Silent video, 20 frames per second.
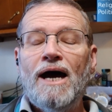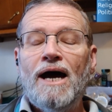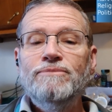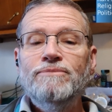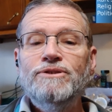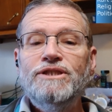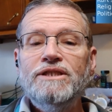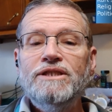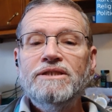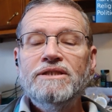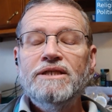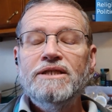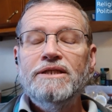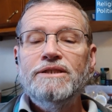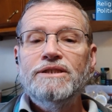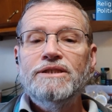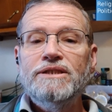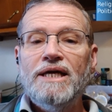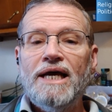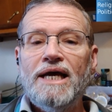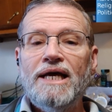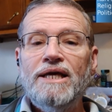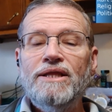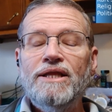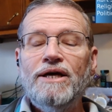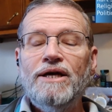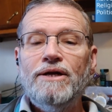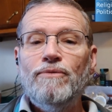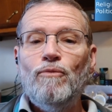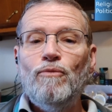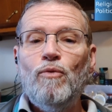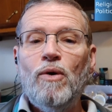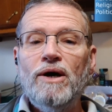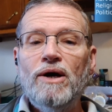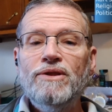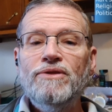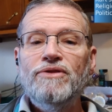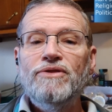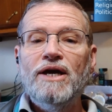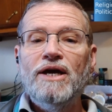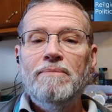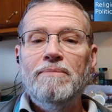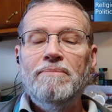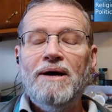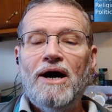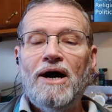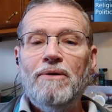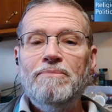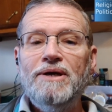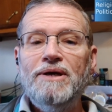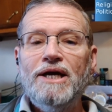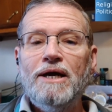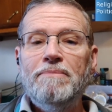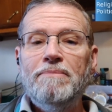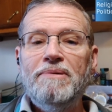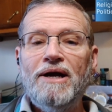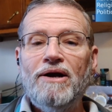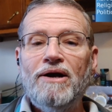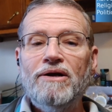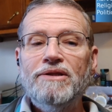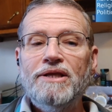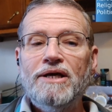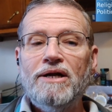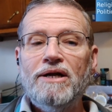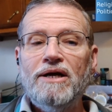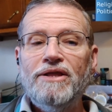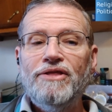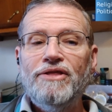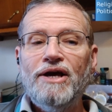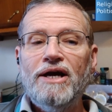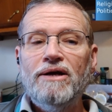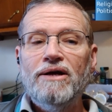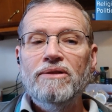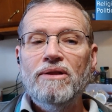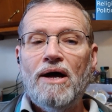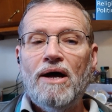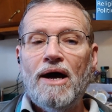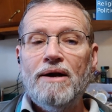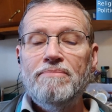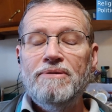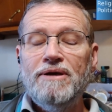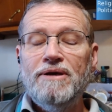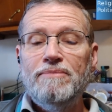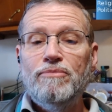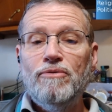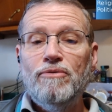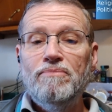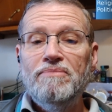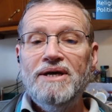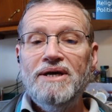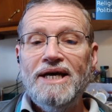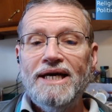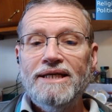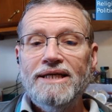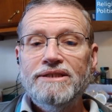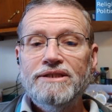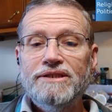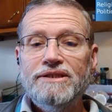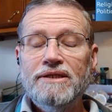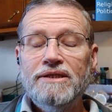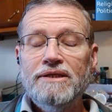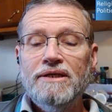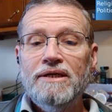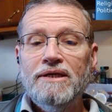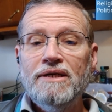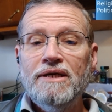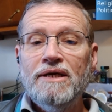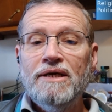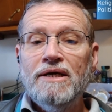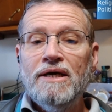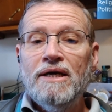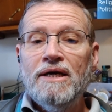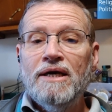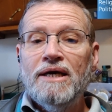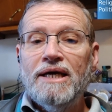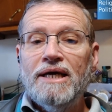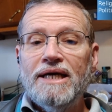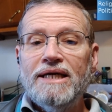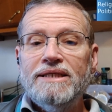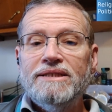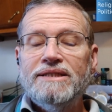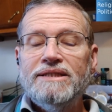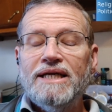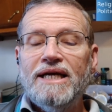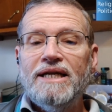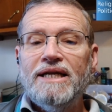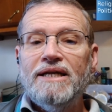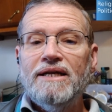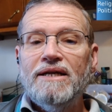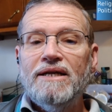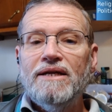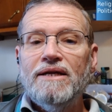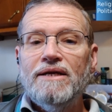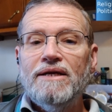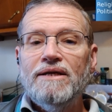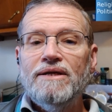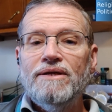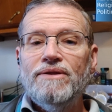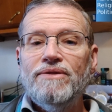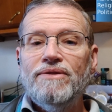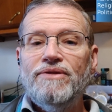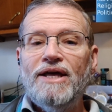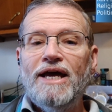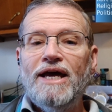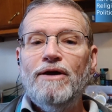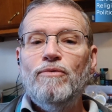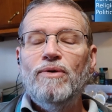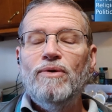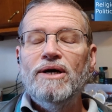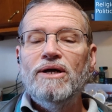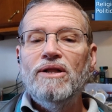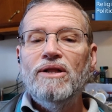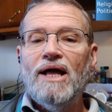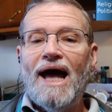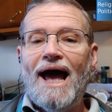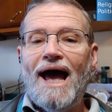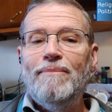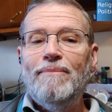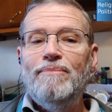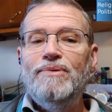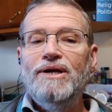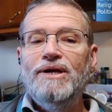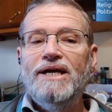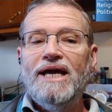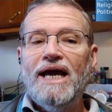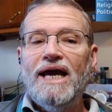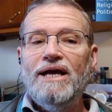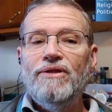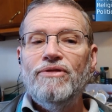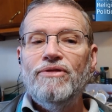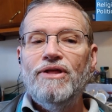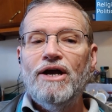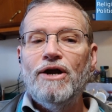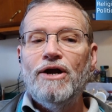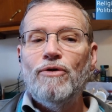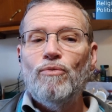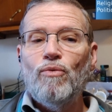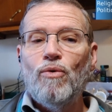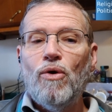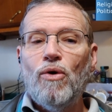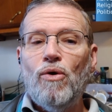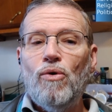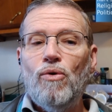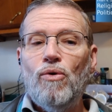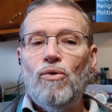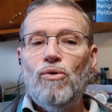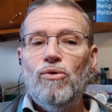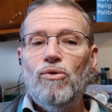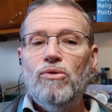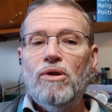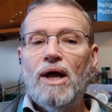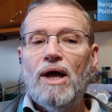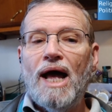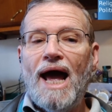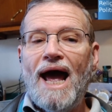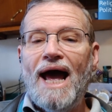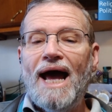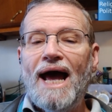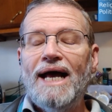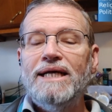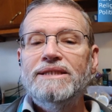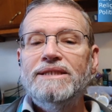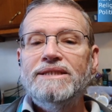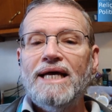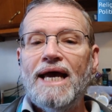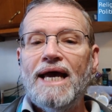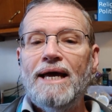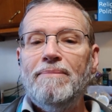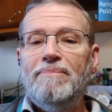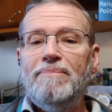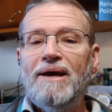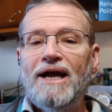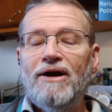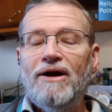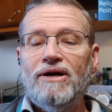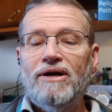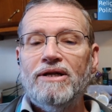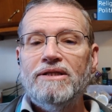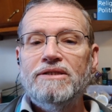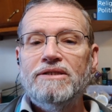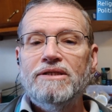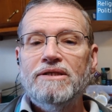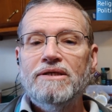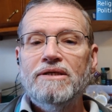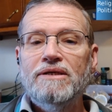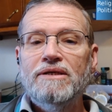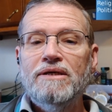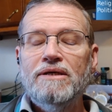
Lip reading: I'm just going to say that one thing about being a parent that I think a lot of people miss is that they will abdicate their role as a parent.